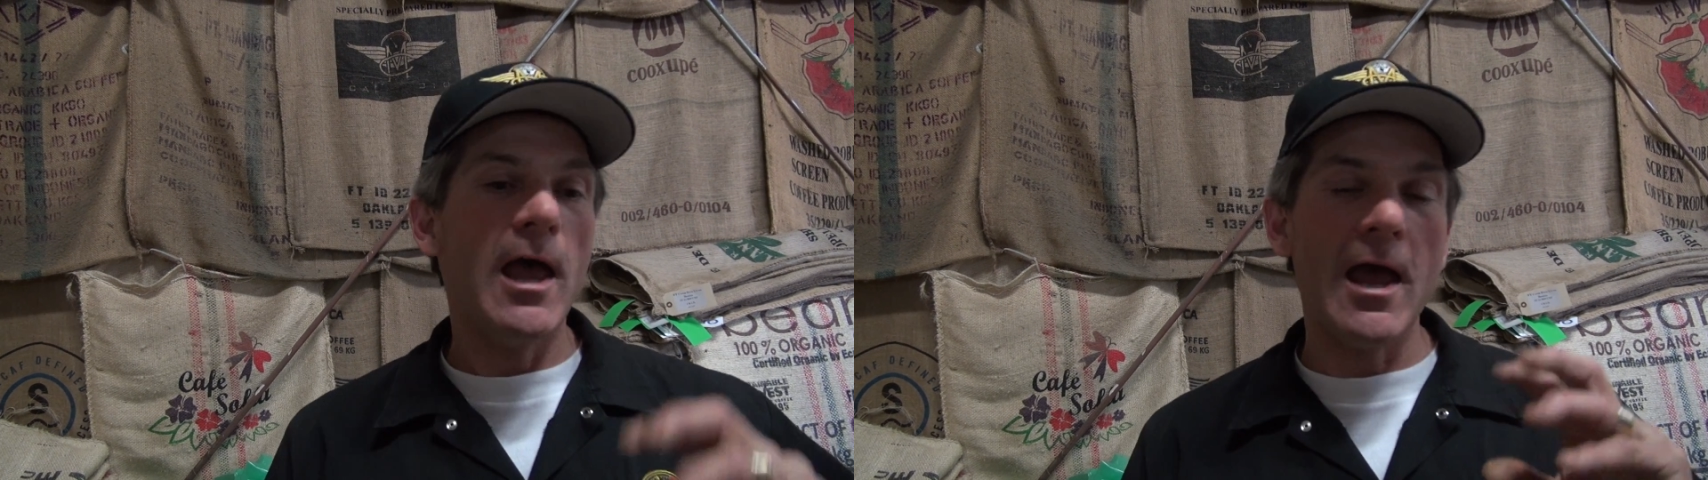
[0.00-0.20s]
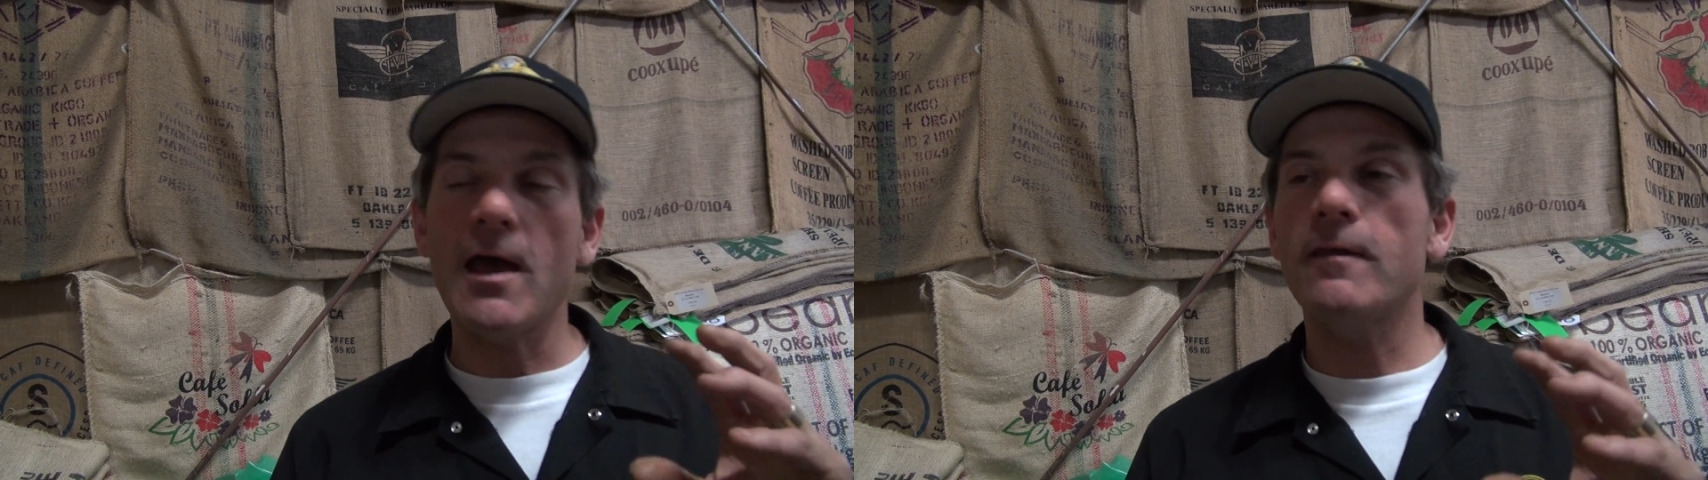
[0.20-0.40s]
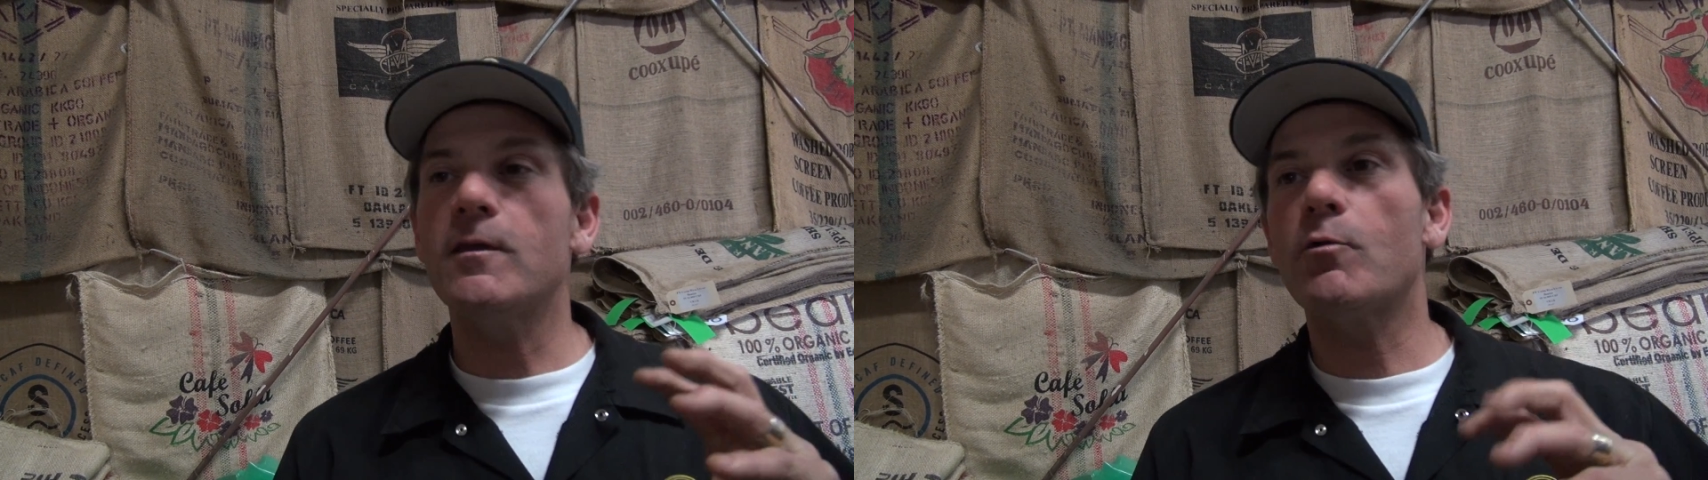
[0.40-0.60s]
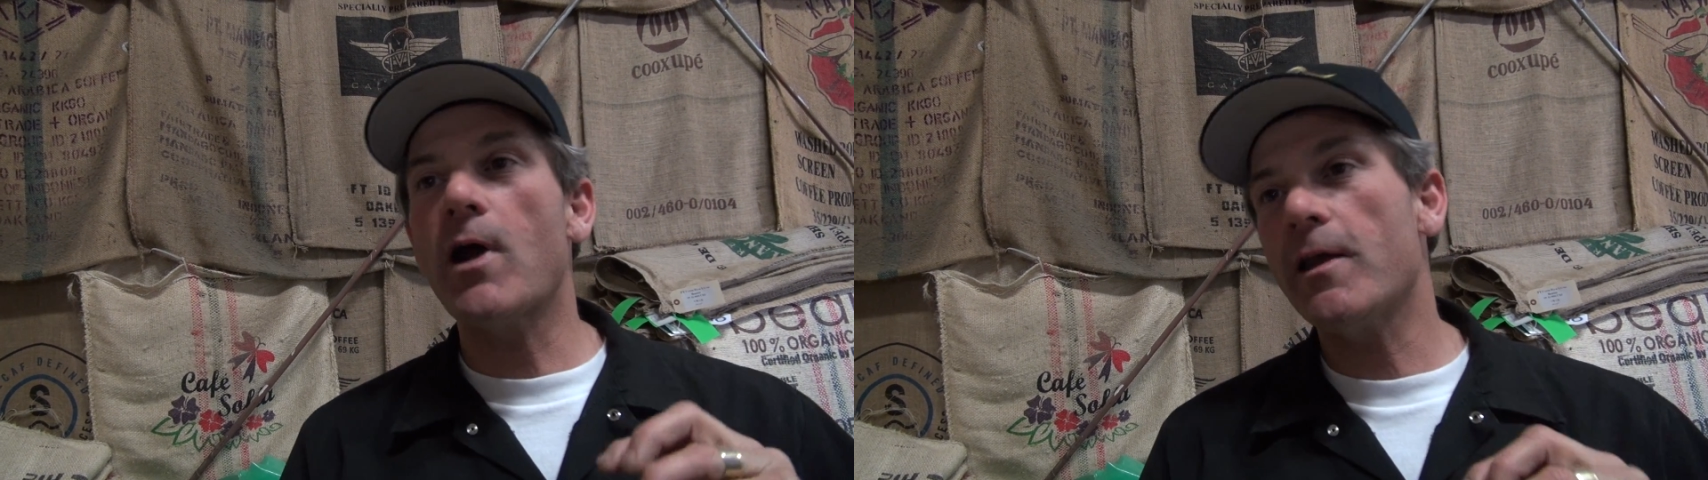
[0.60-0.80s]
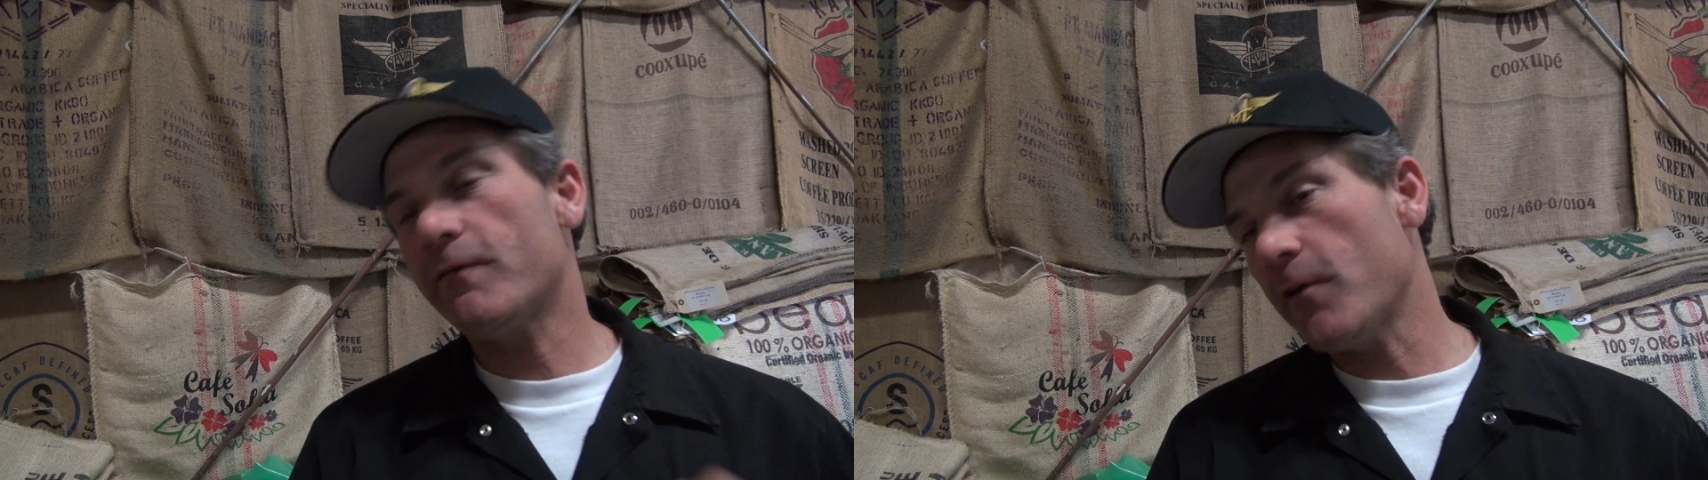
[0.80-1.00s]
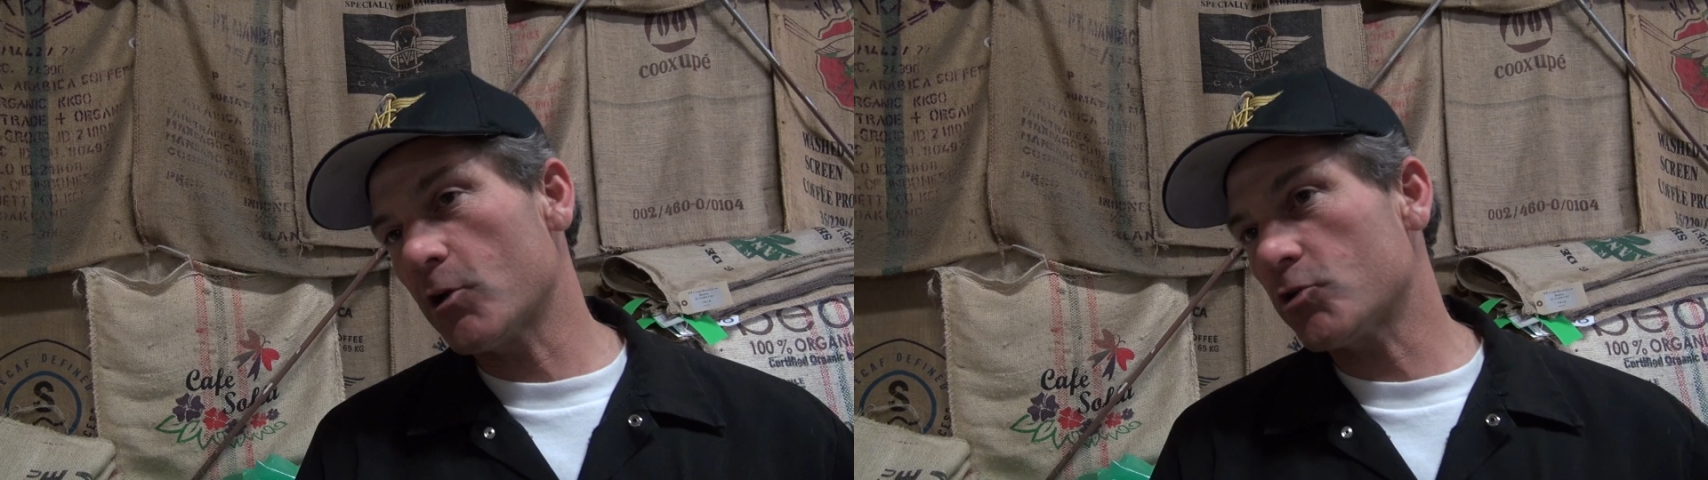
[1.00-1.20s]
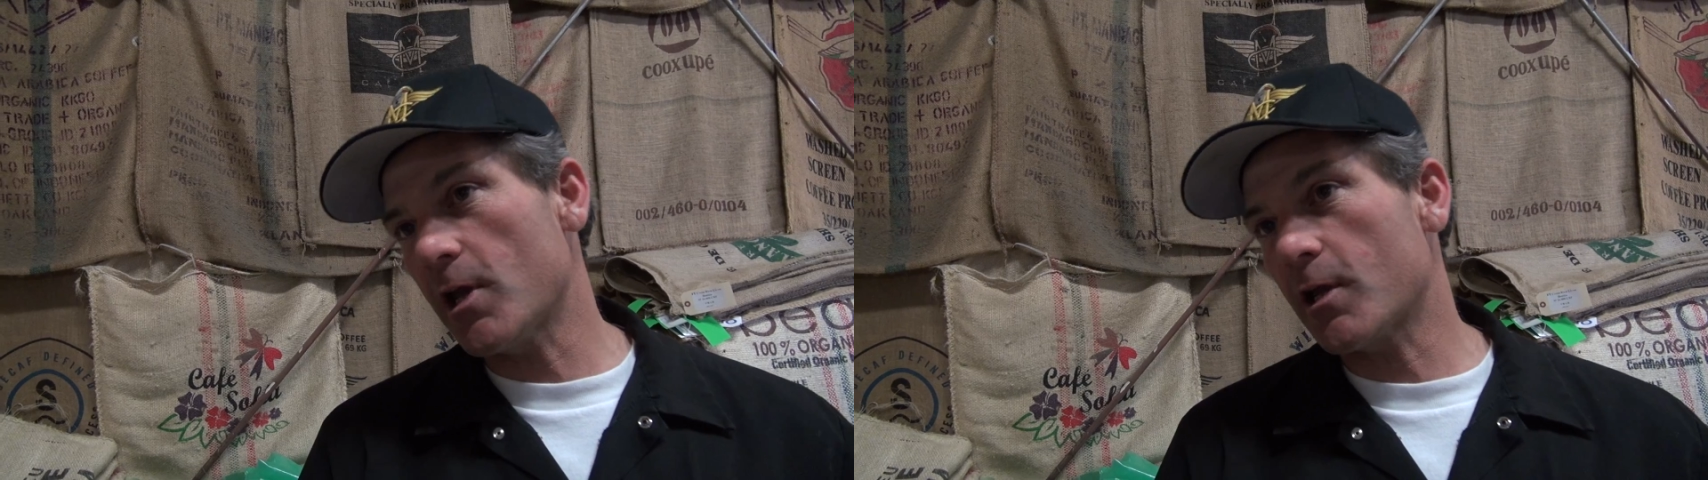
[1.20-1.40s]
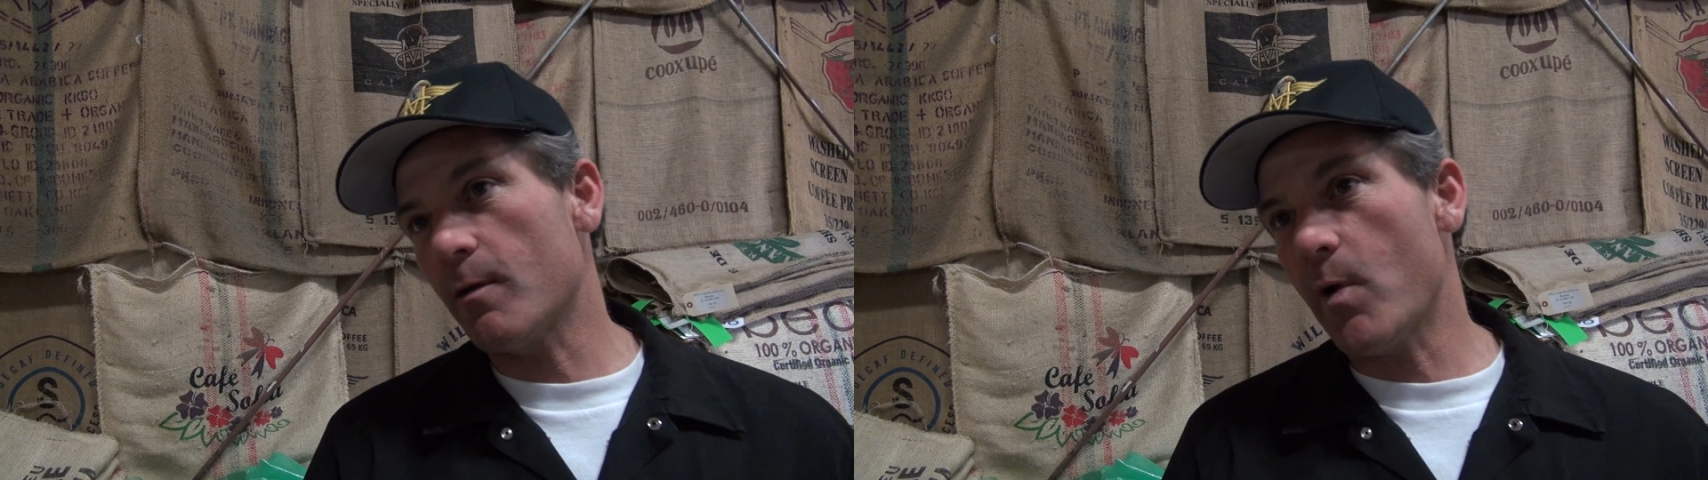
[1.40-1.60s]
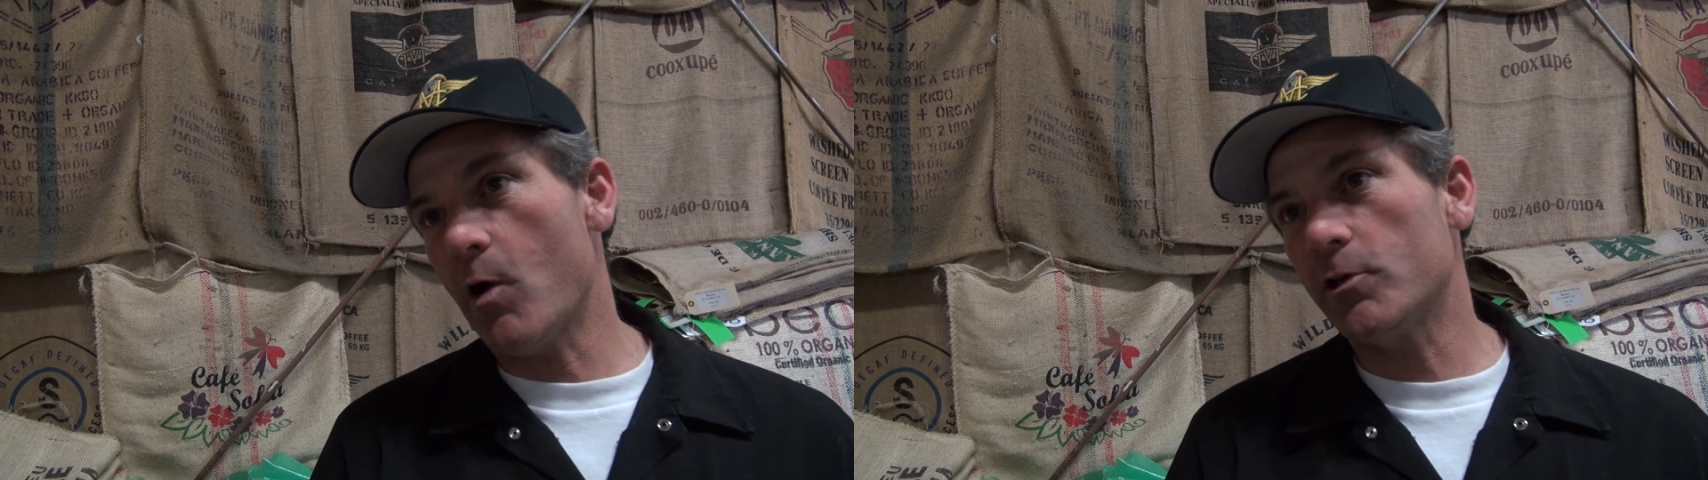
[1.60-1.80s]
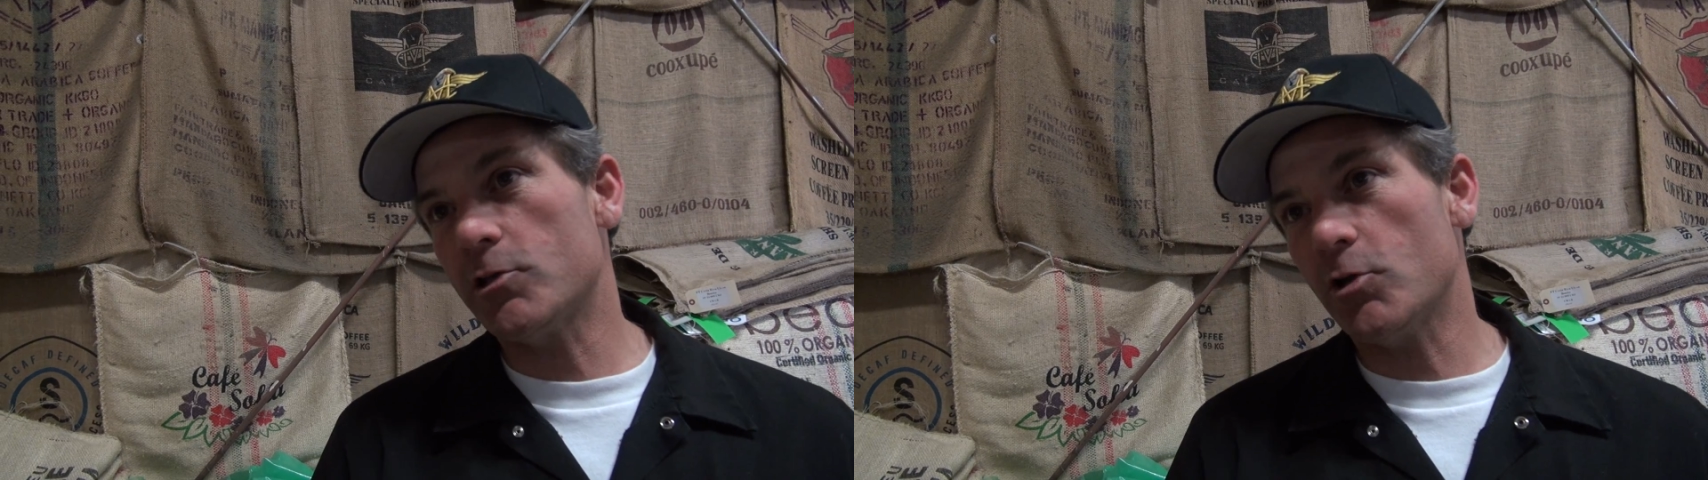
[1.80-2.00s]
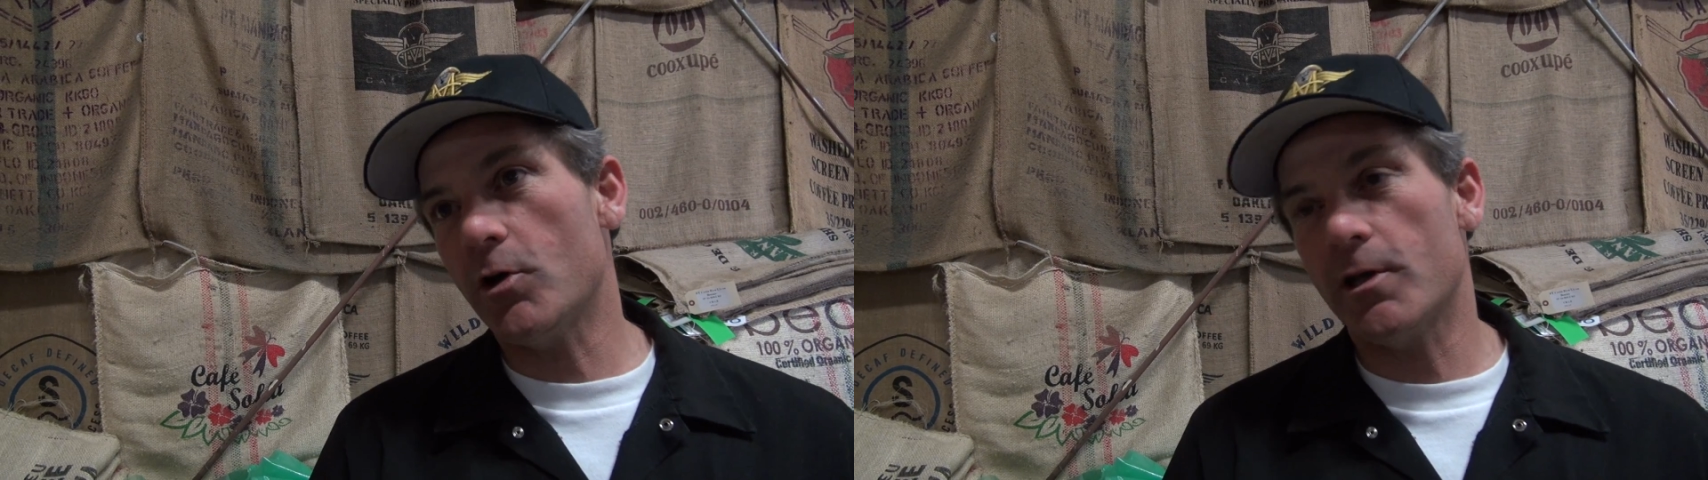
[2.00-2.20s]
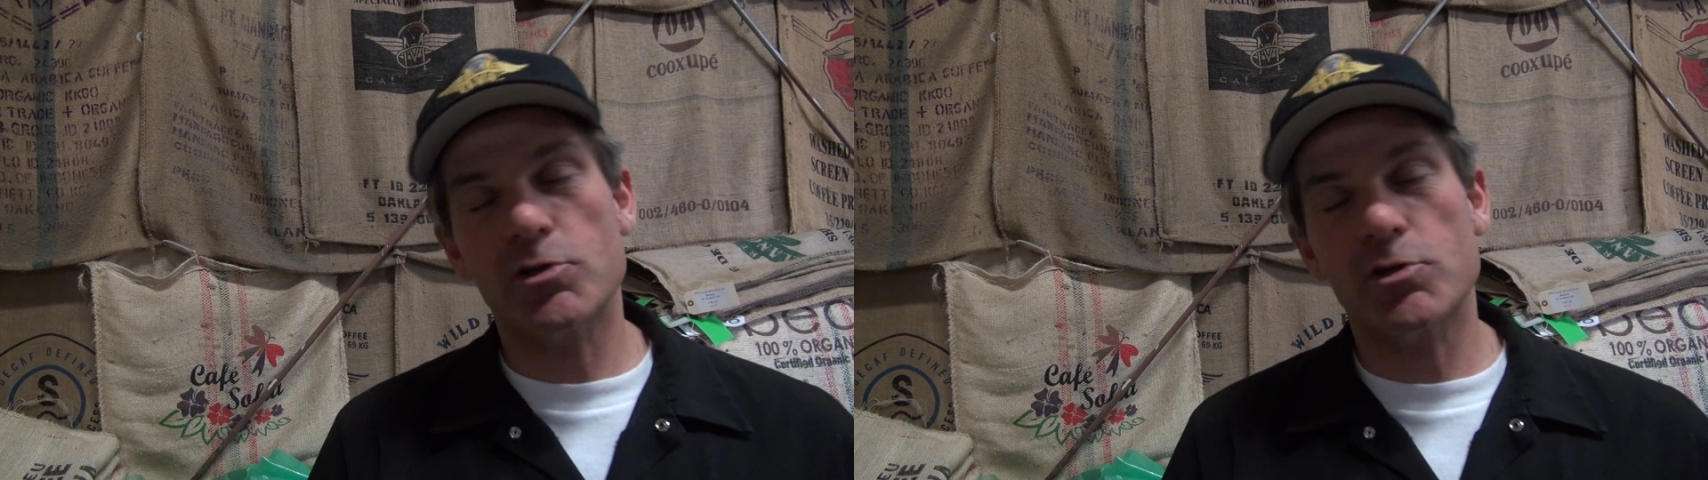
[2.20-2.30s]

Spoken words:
and the right fair trade component to it,